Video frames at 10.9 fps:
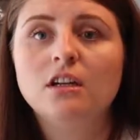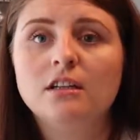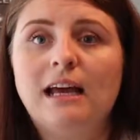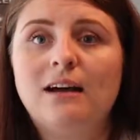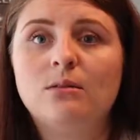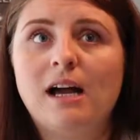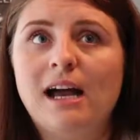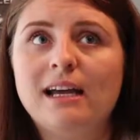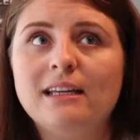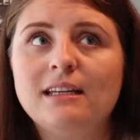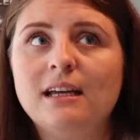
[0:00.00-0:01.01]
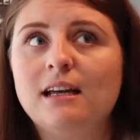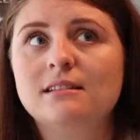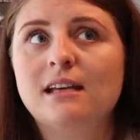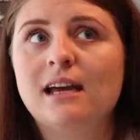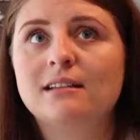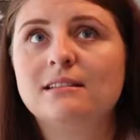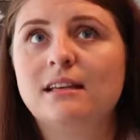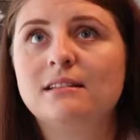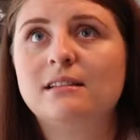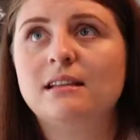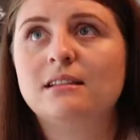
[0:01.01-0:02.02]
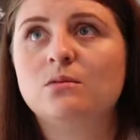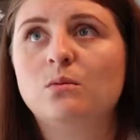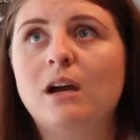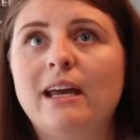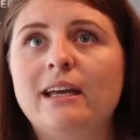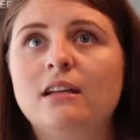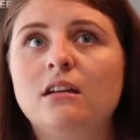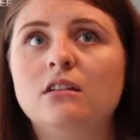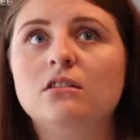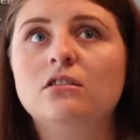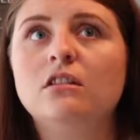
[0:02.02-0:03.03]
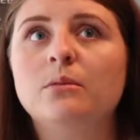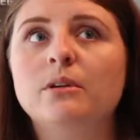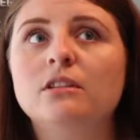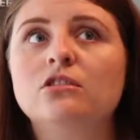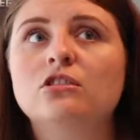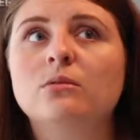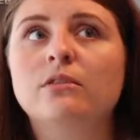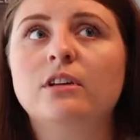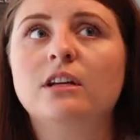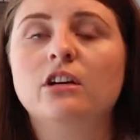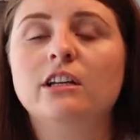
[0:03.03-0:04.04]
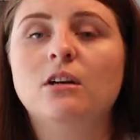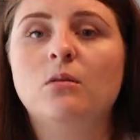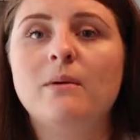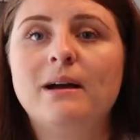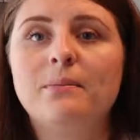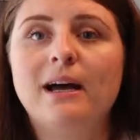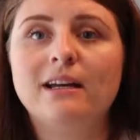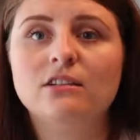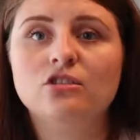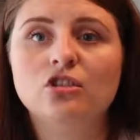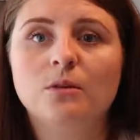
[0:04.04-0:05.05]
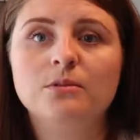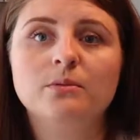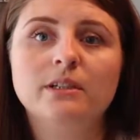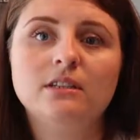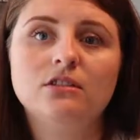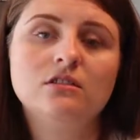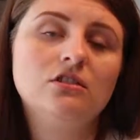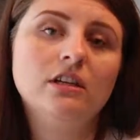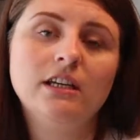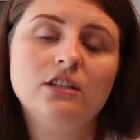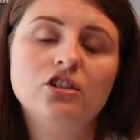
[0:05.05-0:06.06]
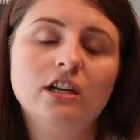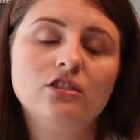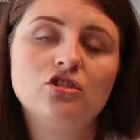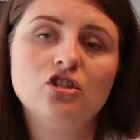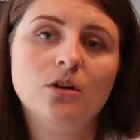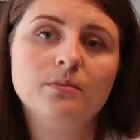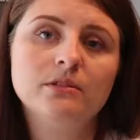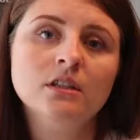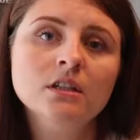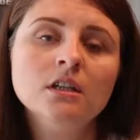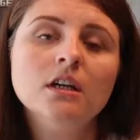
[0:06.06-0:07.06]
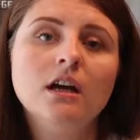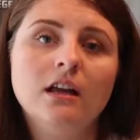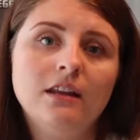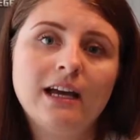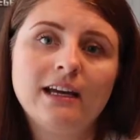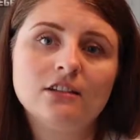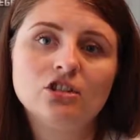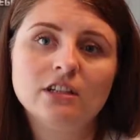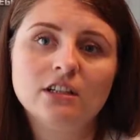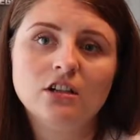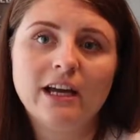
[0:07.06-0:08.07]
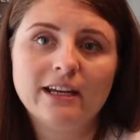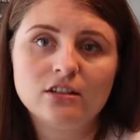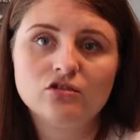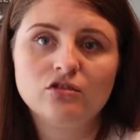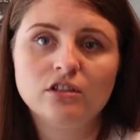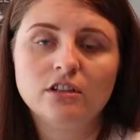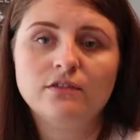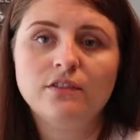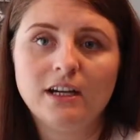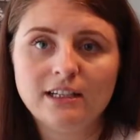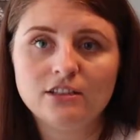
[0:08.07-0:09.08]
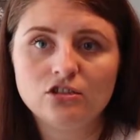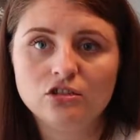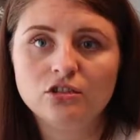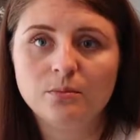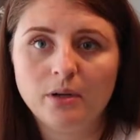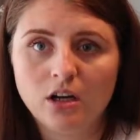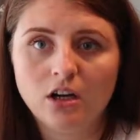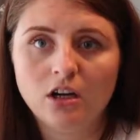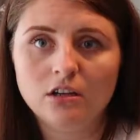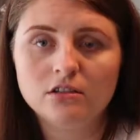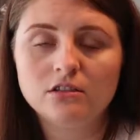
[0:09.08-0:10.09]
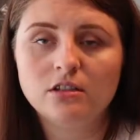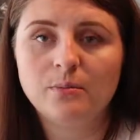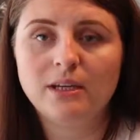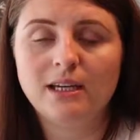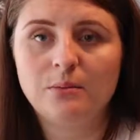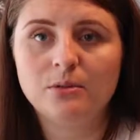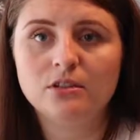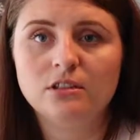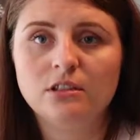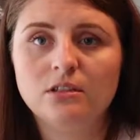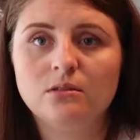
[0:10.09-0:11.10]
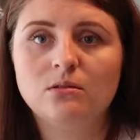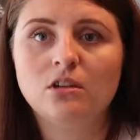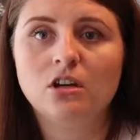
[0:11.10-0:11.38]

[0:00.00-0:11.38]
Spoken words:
I had to access this when there was something going on with my partner's job, so we he changed jobs, and I actually got extra financial support to be able to